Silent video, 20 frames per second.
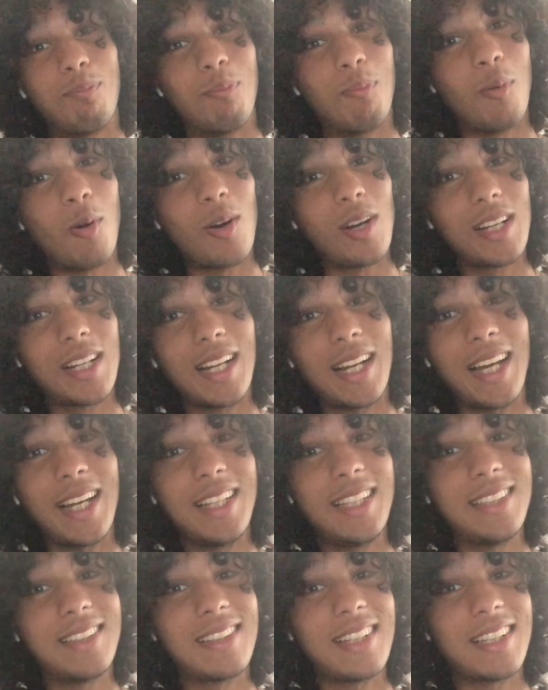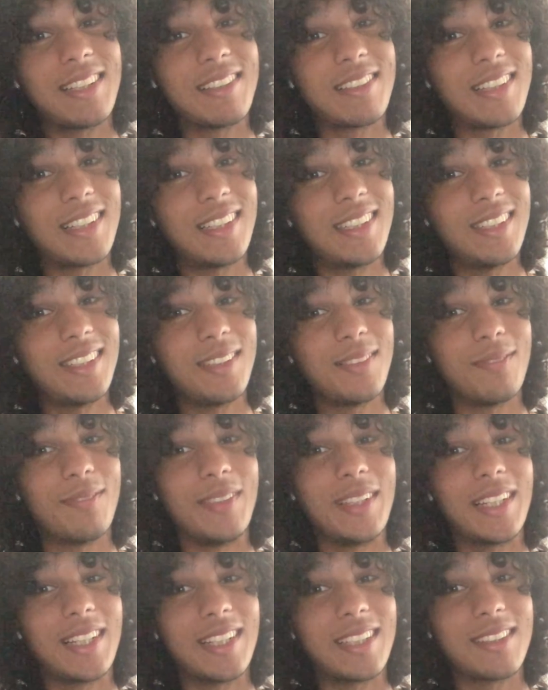Borderline essential
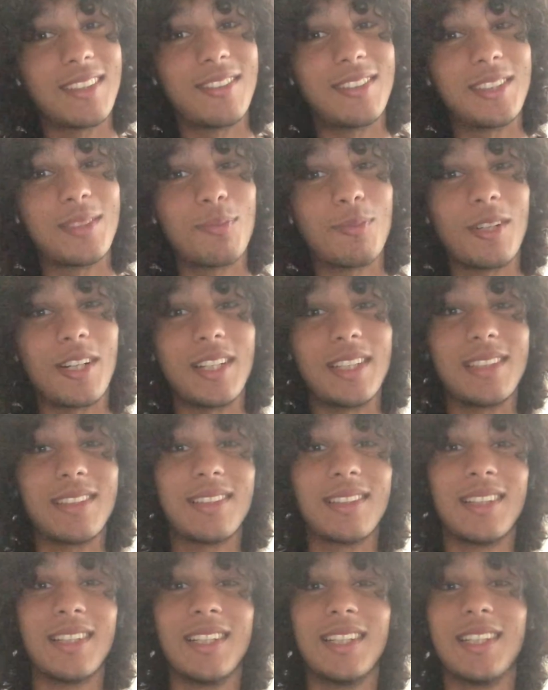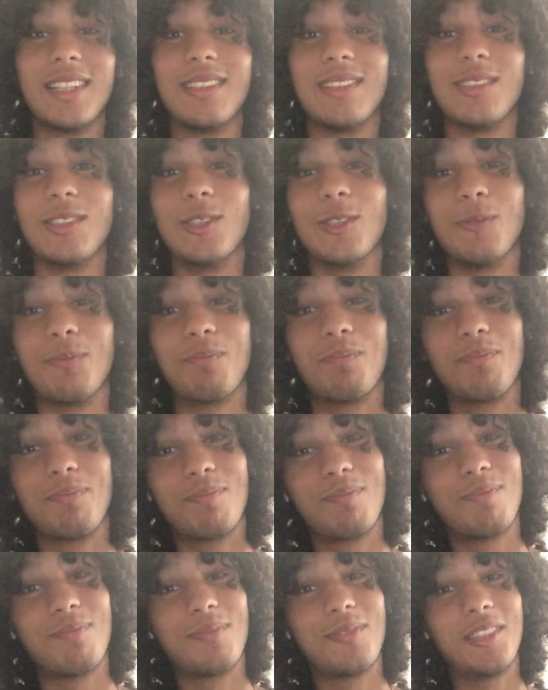because of his price. So
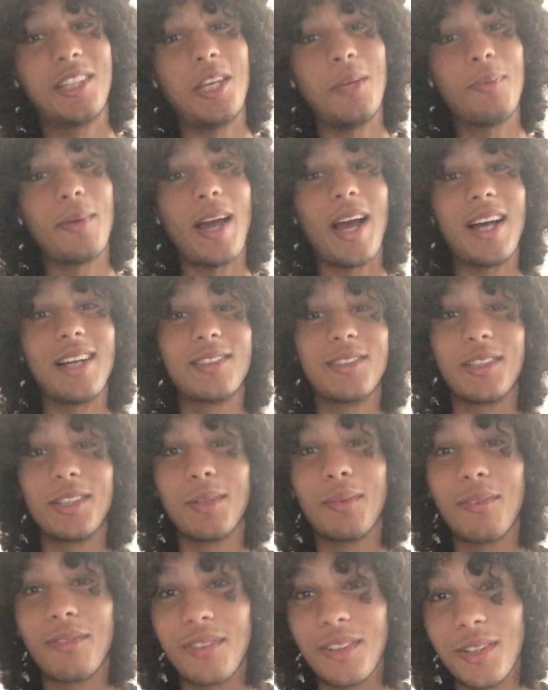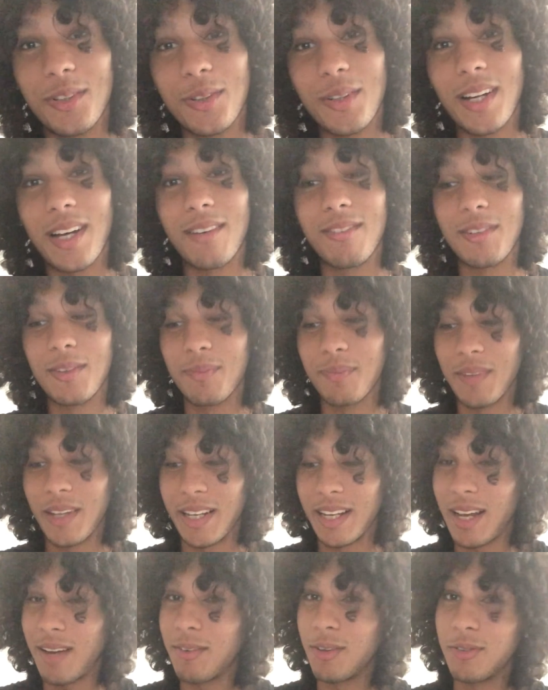keep your eyes on him if you don't have him
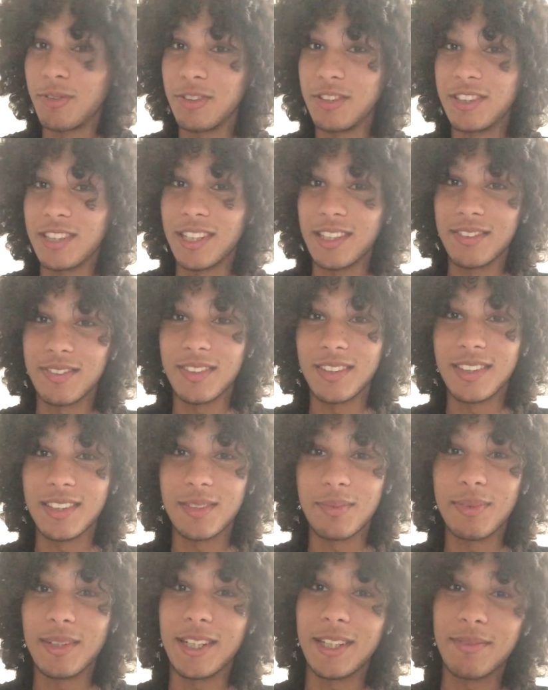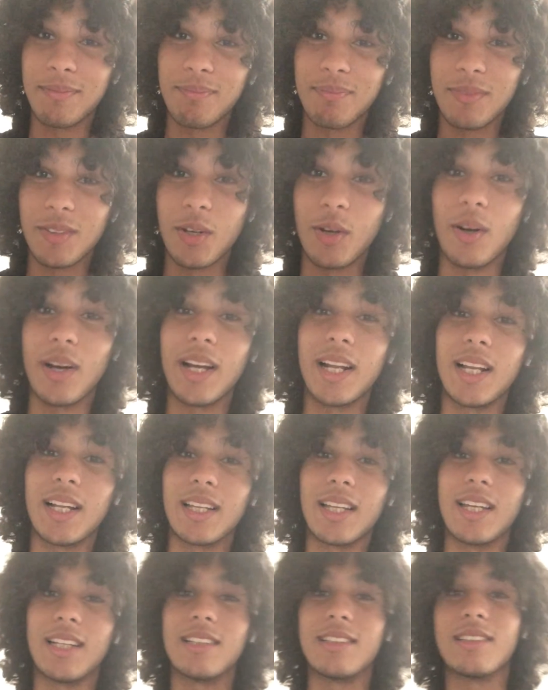and you have a free transfer to spare. Go ahead
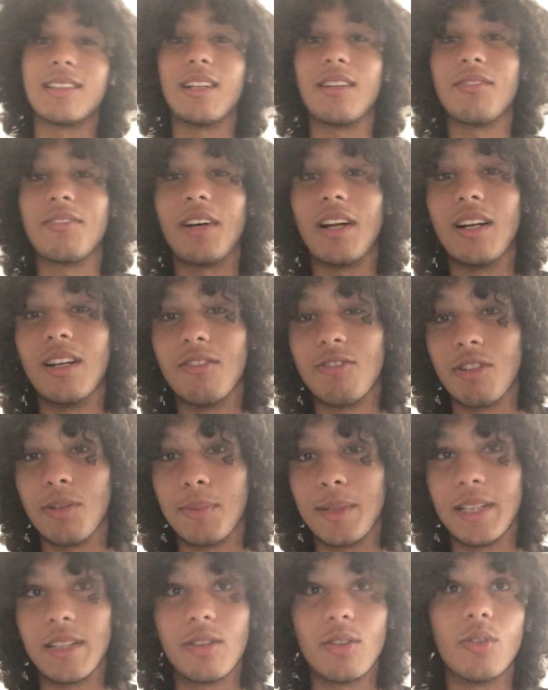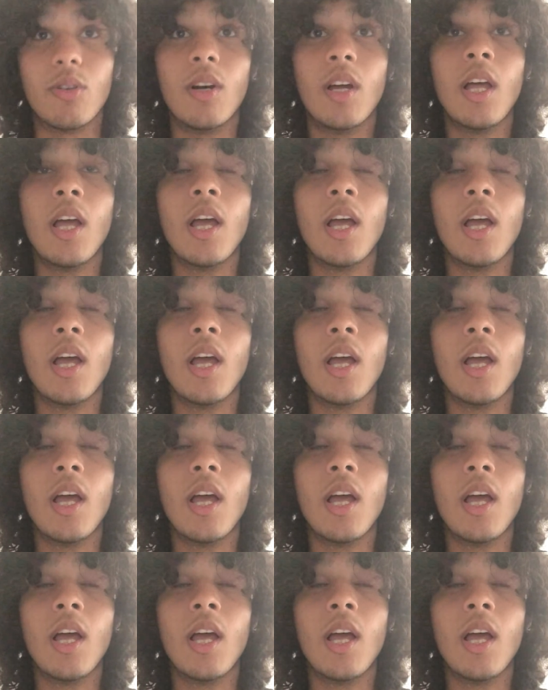and get yourself a Livramento.